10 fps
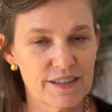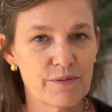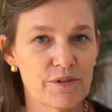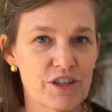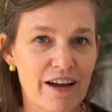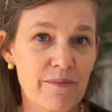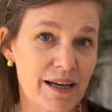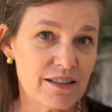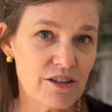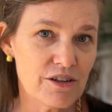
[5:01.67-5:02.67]
We were driving
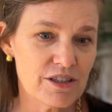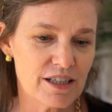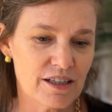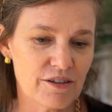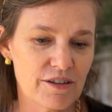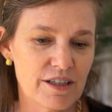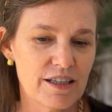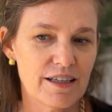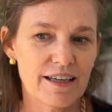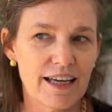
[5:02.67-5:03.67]
back to the hotel
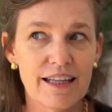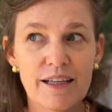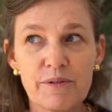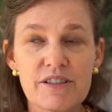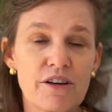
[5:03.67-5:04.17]
and then we saw